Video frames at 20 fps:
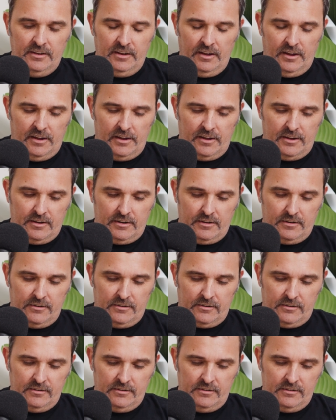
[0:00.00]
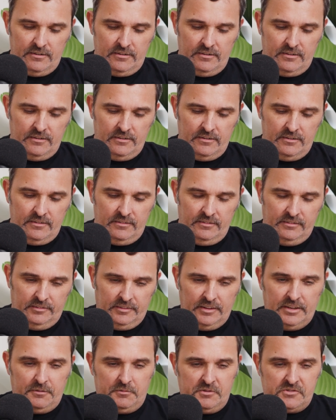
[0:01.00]
and
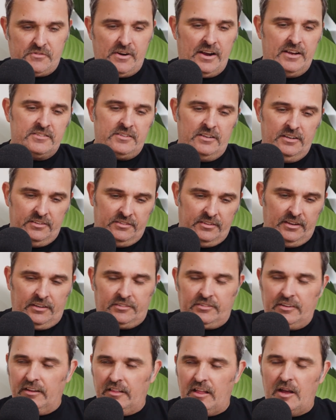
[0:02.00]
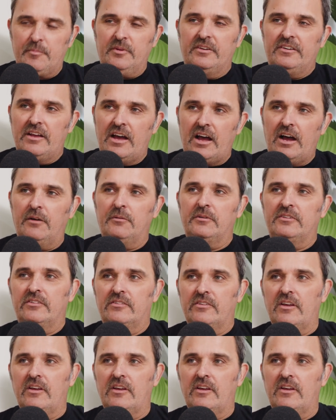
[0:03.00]
Link was racing his XL up in Darwin,